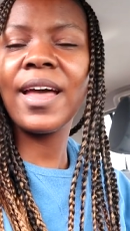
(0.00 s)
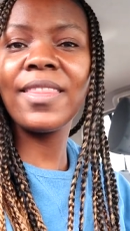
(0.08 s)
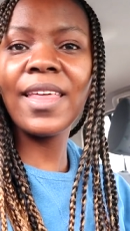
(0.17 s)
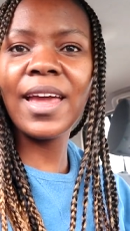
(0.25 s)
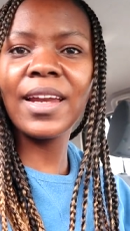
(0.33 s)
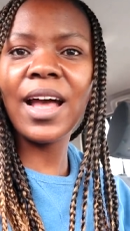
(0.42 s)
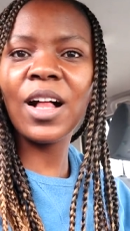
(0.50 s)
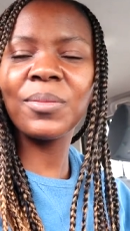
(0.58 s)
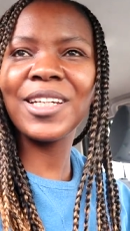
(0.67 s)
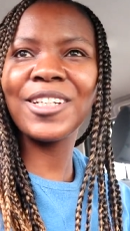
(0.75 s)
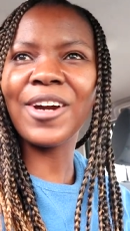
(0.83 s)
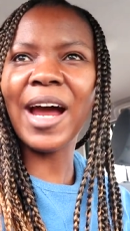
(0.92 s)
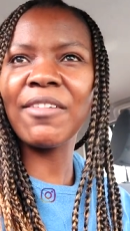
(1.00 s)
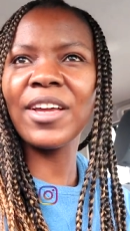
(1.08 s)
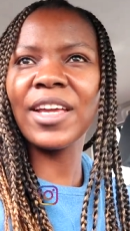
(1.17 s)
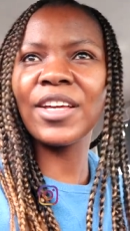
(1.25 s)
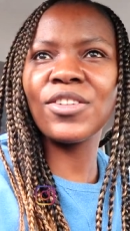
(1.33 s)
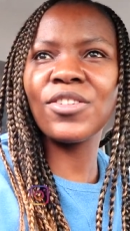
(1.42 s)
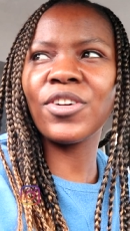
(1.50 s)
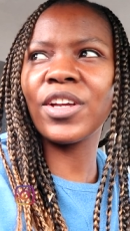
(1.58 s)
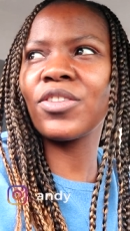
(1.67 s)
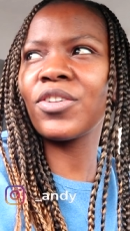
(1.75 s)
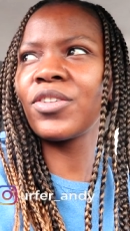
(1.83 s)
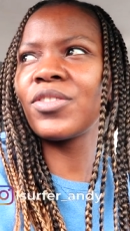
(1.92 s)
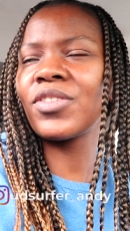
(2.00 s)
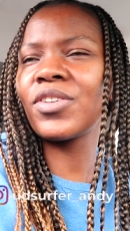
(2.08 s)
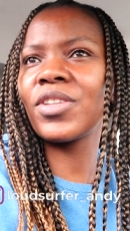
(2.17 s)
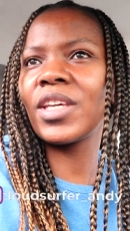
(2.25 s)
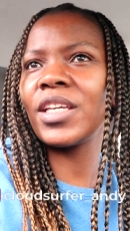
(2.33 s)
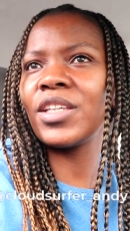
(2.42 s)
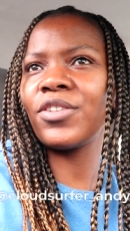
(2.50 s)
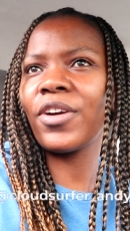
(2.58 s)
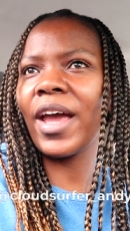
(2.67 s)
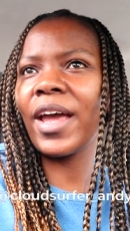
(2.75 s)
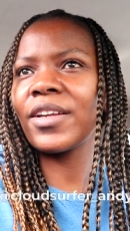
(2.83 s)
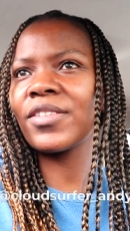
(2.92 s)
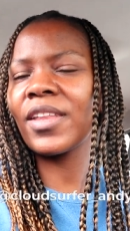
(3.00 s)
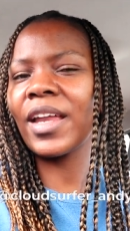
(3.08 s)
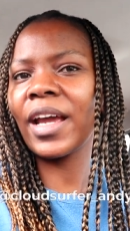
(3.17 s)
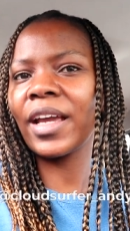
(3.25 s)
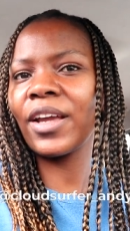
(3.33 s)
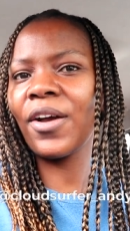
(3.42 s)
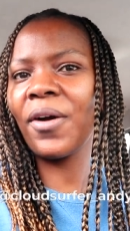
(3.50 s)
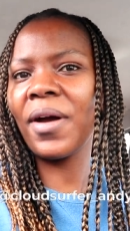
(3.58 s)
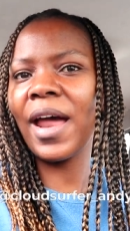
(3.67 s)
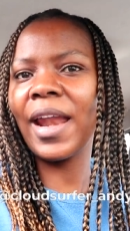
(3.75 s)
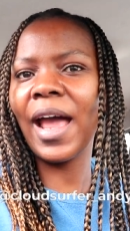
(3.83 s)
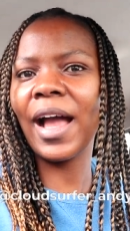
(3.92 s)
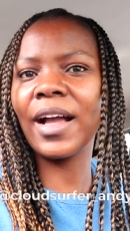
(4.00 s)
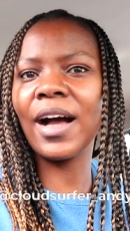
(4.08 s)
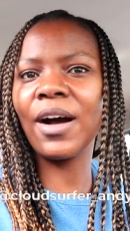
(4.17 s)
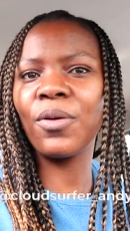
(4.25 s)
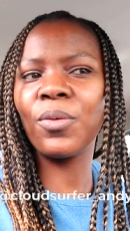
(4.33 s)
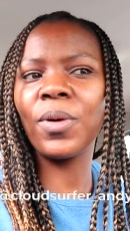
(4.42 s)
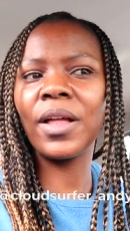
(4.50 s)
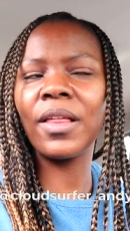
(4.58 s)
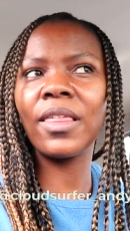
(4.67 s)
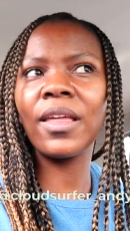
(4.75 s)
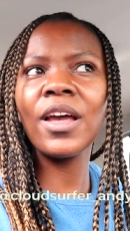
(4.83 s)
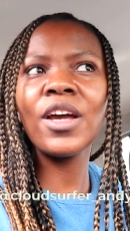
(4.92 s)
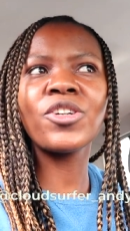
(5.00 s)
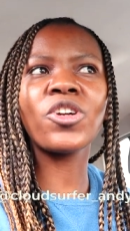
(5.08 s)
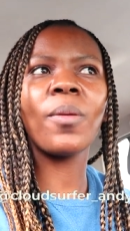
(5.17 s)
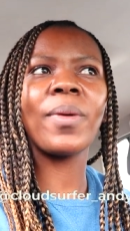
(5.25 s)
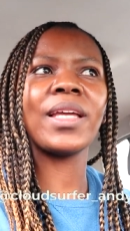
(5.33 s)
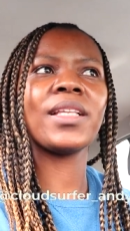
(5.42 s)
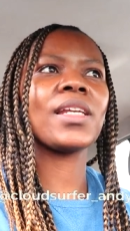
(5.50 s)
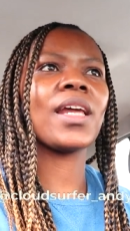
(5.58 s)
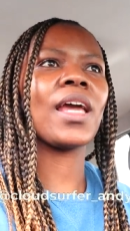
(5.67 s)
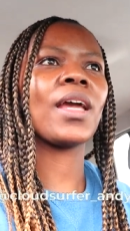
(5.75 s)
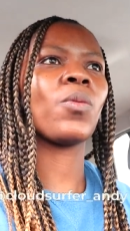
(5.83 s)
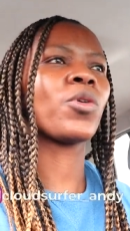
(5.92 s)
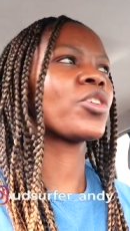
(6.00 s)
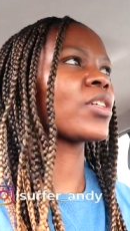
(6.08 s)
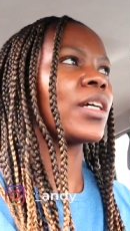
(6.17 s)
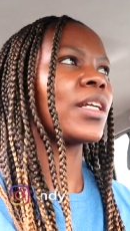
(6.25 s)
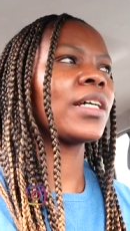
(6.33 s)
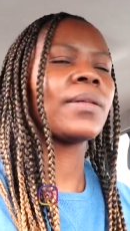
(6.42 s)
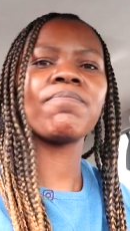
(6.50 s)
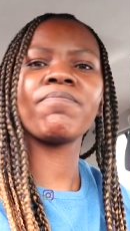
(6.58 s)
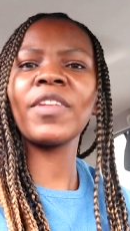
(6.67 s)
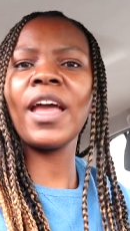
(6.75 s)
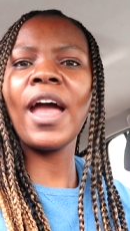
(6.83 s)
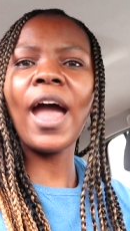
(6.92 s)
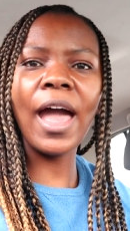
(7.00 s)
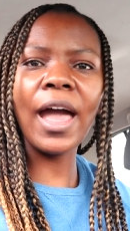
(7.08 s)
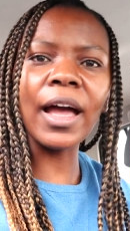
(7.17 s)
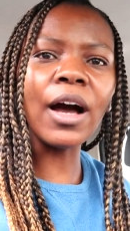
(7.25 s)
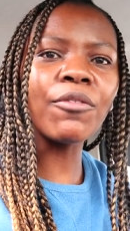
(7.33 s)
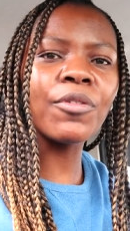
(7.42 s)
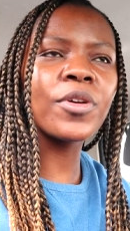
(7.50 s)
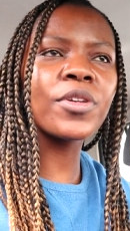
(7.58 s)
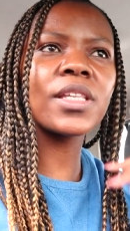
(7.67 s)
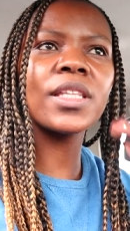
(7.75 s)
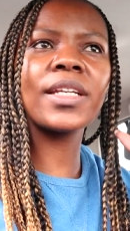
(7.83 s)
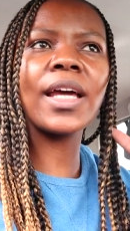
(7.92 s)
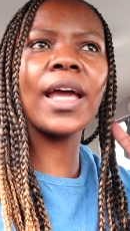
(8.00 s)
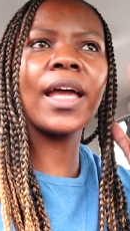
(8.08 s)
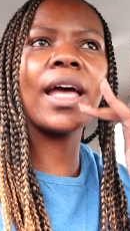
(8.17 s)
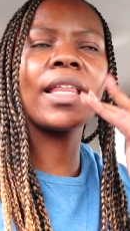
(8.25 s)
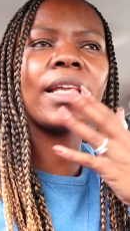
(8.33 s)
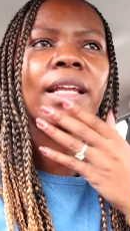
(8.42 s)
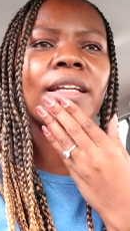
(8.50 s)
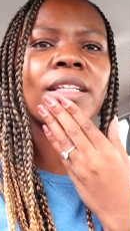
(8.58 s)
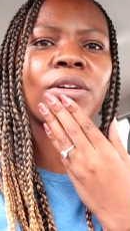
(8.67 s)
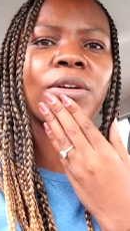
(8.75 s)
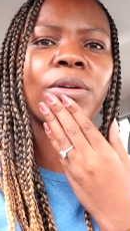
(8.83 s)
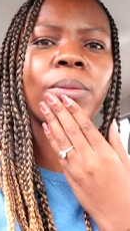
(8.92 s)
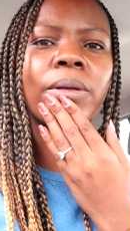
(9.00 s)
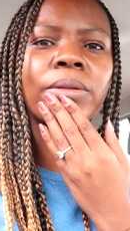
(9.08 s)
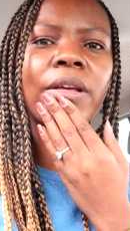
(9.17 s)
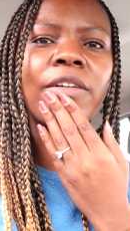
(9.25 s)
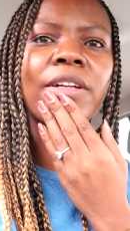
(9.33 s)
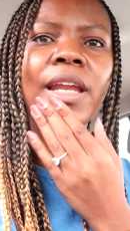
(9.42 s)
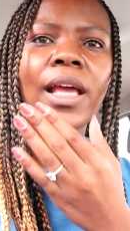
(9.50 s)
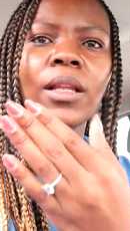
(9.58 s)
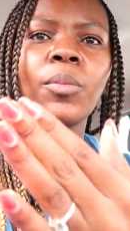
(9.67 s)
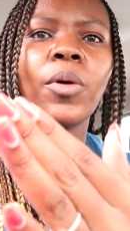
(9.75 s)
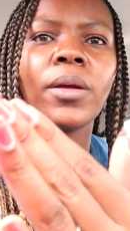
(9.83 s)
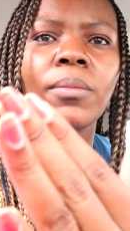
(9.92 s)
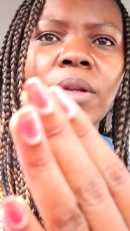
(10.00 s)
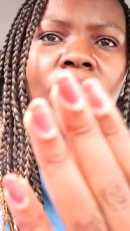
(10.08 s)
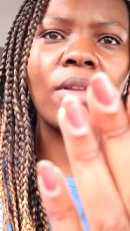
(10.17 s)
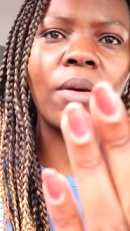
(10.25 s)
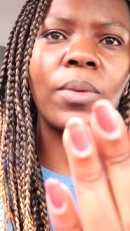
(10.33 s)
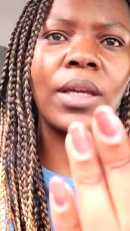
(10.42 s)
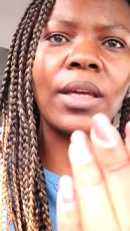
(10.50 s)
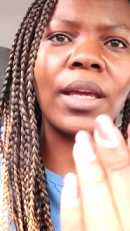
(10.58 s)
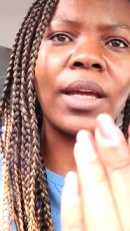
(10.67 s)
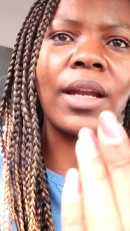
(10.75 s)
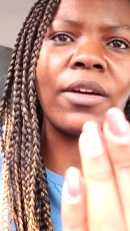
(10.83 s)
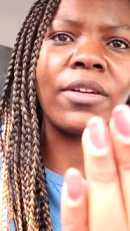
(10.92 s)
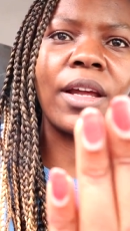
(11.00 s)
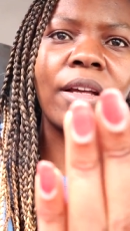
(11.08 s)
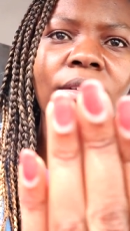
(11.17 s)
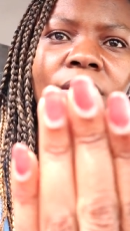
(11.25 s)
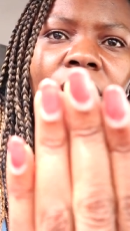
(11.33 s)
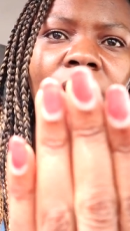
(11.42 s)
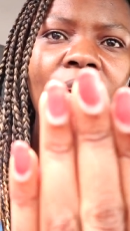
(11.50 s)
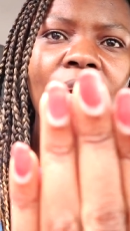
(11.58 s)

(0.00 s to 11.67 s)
And then I'll be driving straight through to the East Rand so that I can go and hang out with Charmaine today. We're just gonna hang out for most of the day, and then later on we also have a nail appointment so that we can get our nails